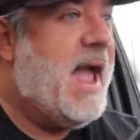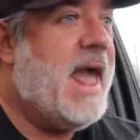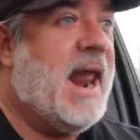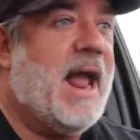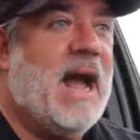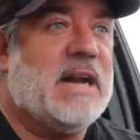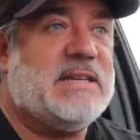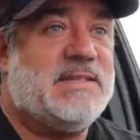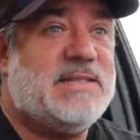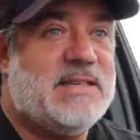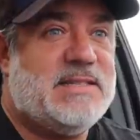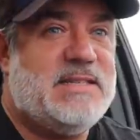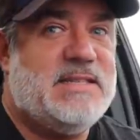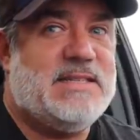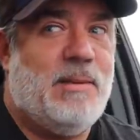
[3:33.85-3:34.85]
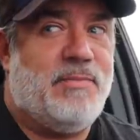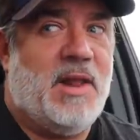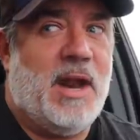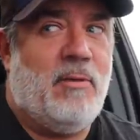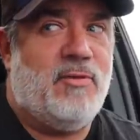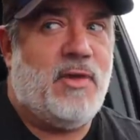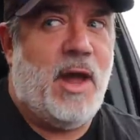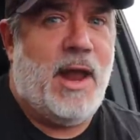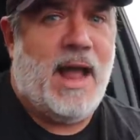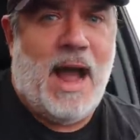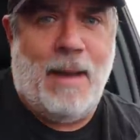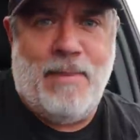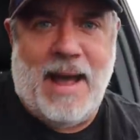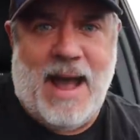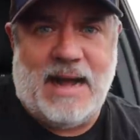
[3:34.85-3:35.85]
and I got to 60 something. I was like,
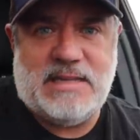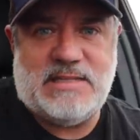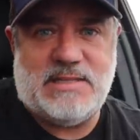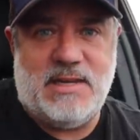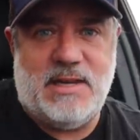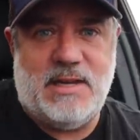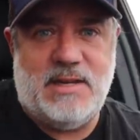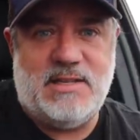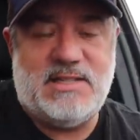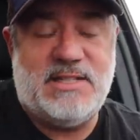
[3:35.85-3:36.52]
I passed it.